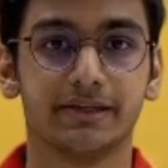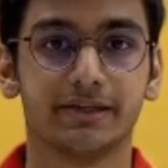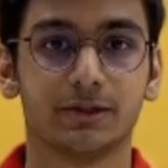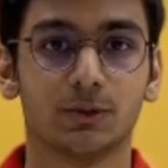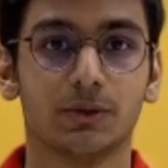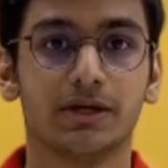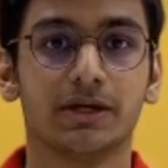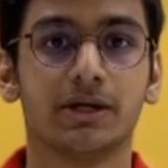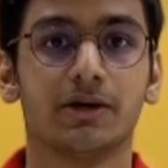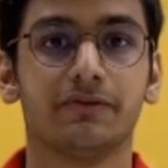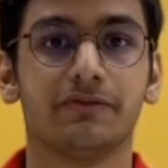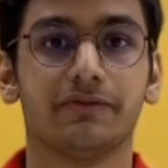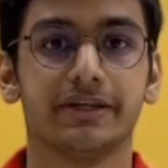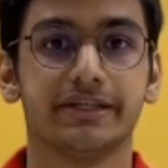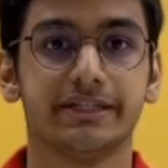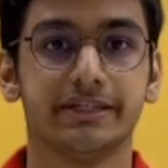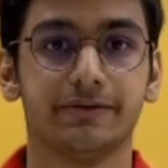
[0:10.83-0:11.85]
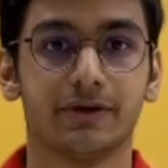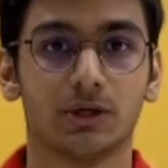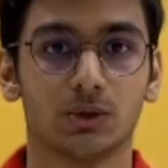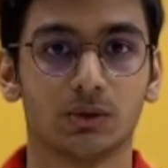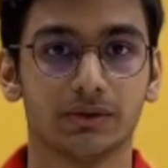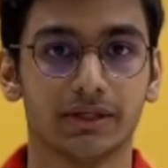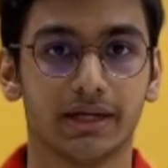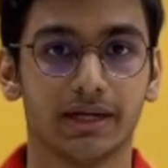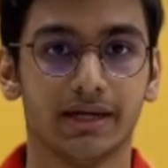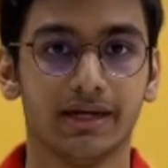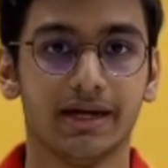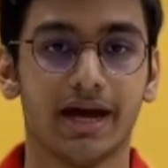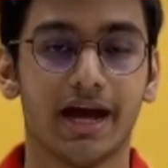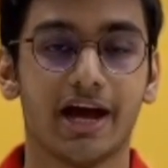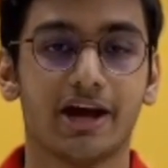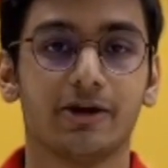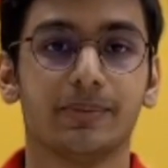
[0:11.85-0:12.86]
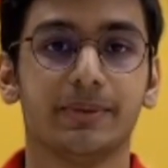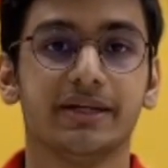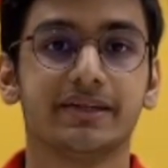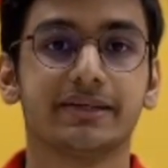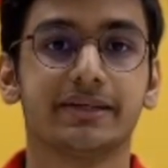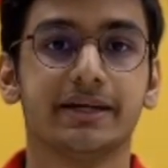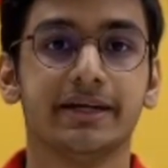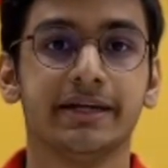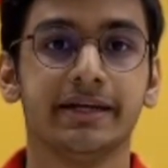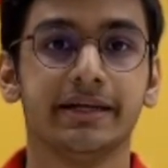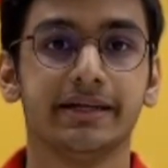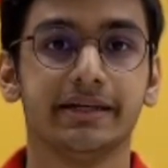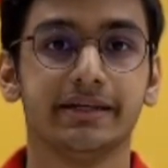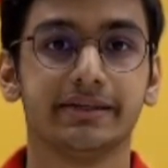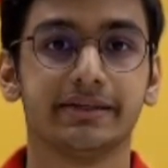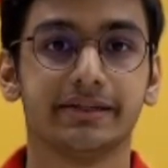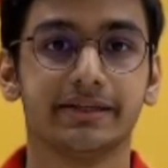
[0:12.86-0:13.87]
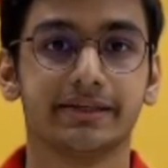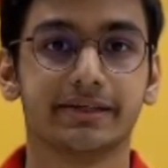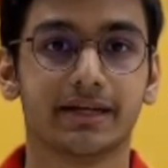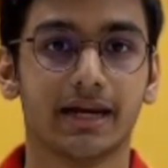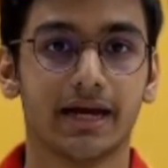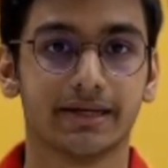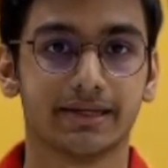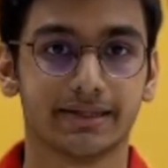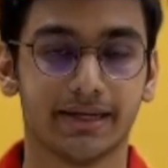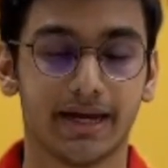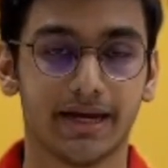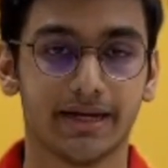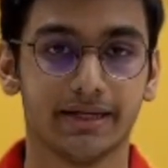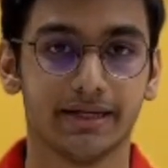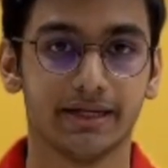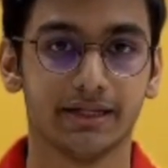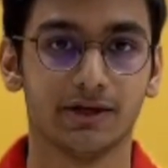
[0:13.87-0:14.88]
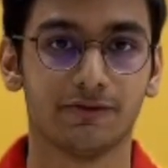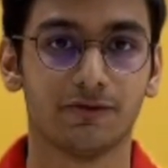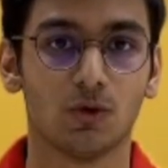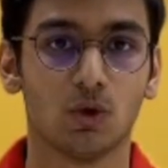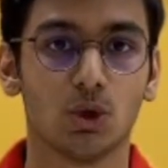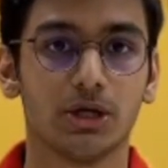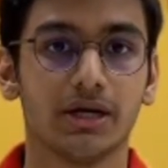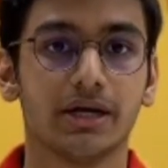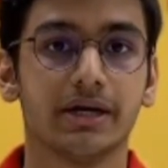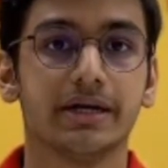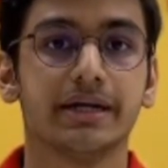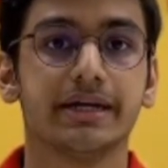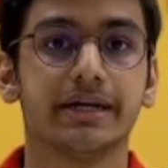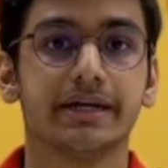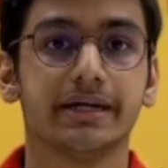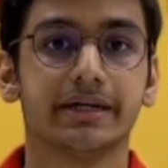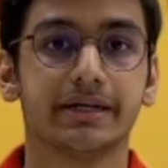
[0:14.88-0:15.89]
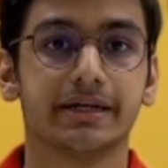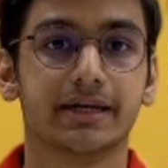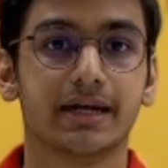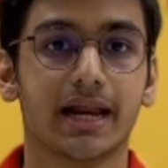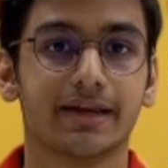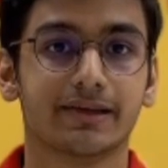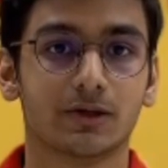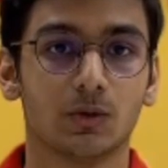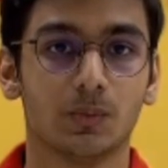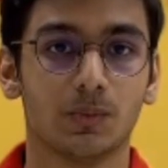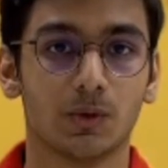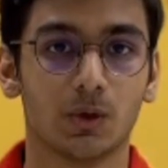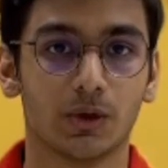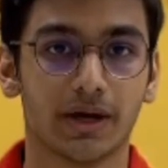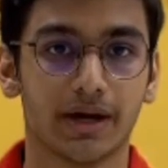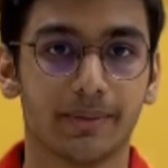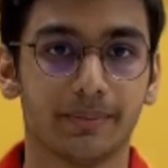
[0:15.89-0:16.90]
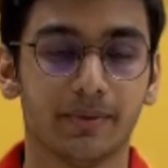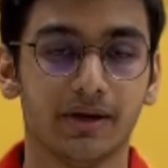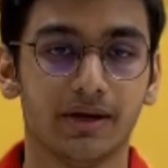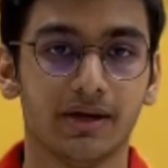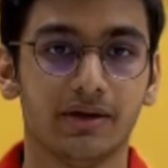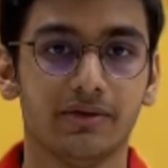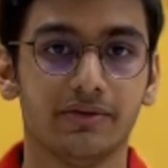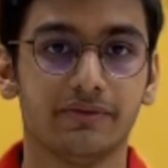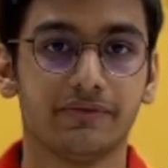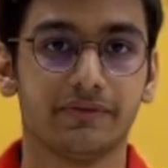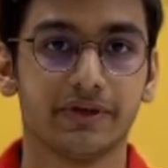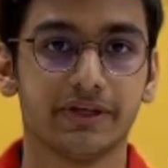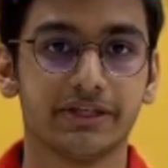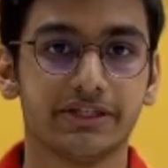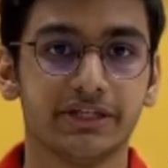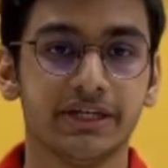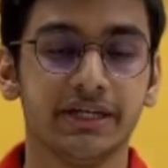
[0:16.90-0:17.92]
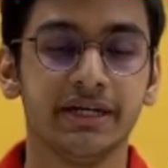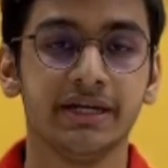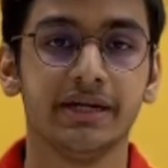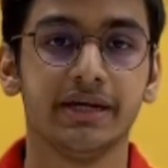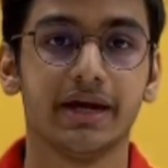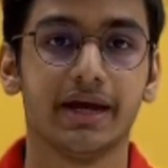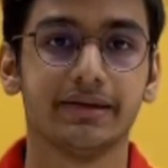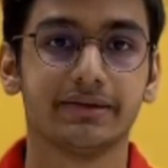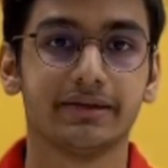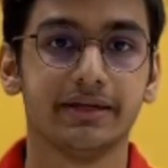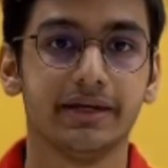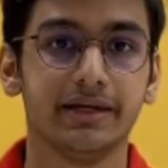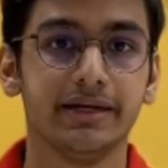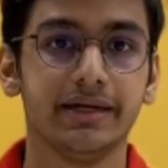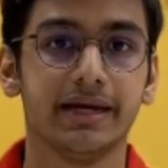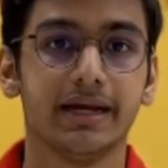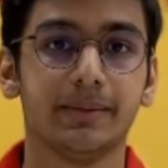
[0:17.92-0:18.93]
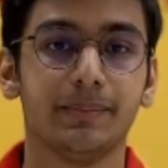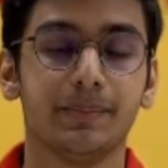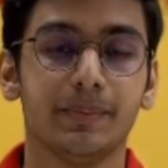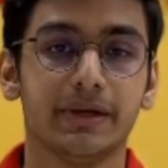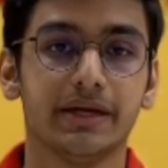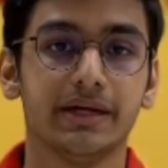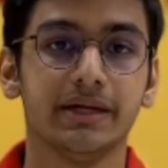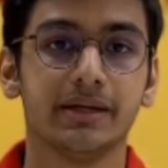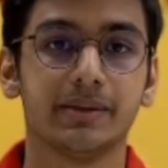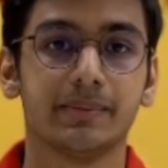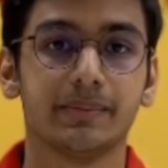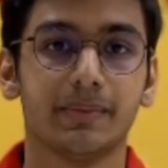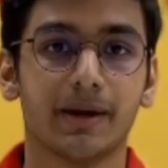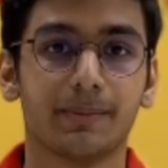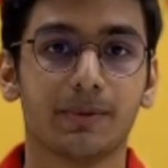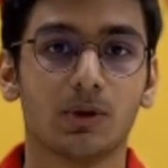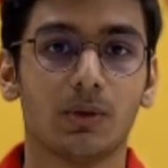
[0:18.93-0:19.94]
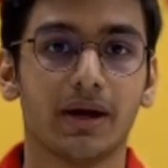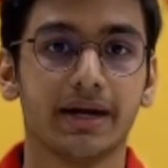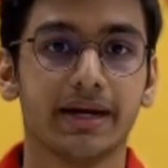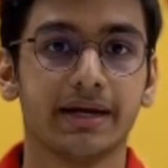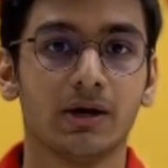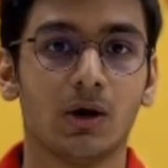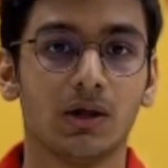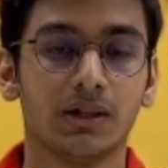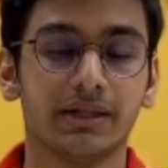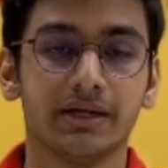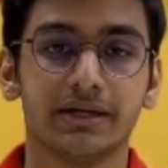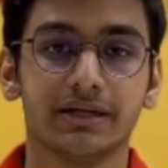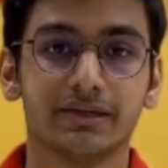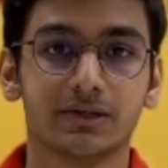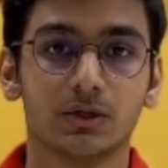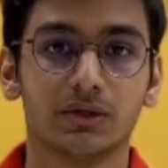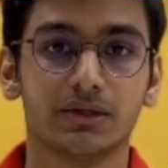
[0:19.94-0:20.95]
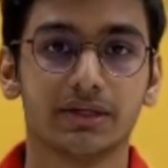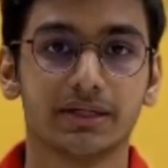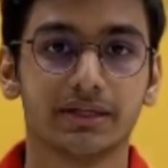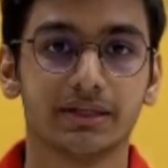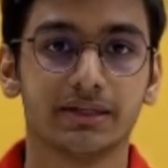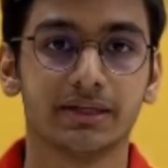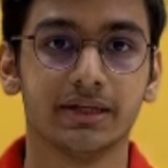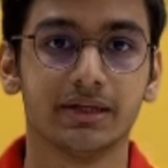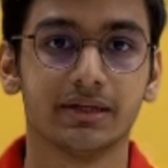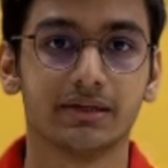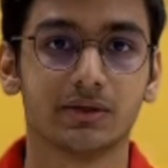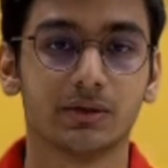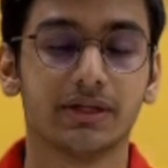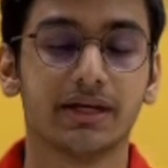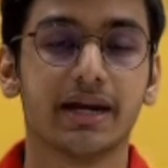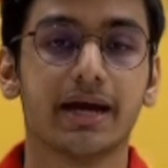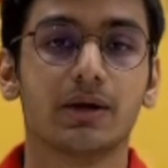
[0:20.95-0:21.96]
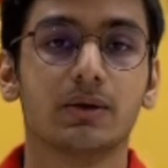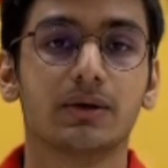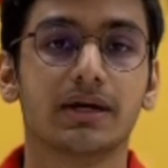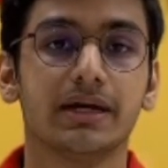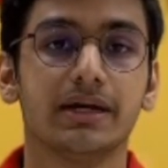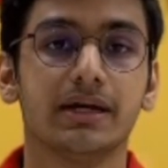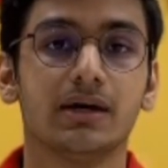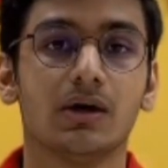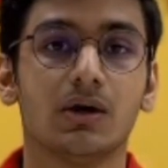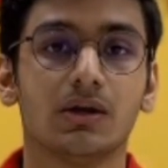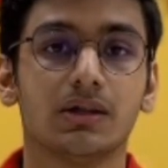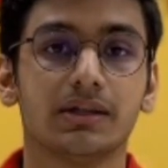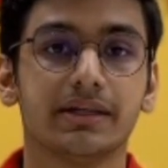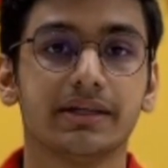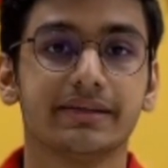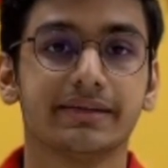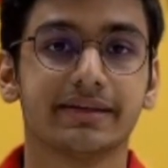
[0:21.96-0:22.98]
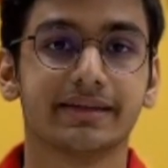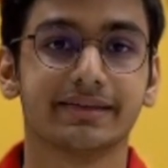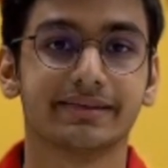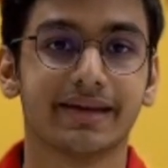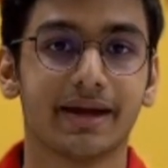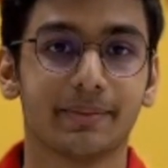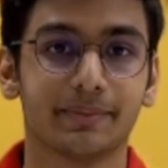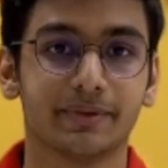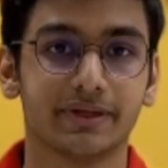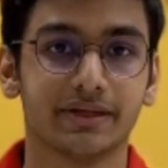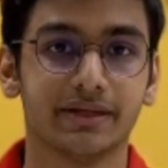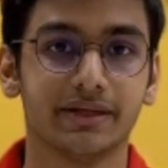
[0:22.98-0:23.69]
student of FIITJEE Vadodara. I have been studying here since class 9 in the 4-year integrated classroom program. FIITJEE has really helped me by providing all the resources so that I could clear all these exams.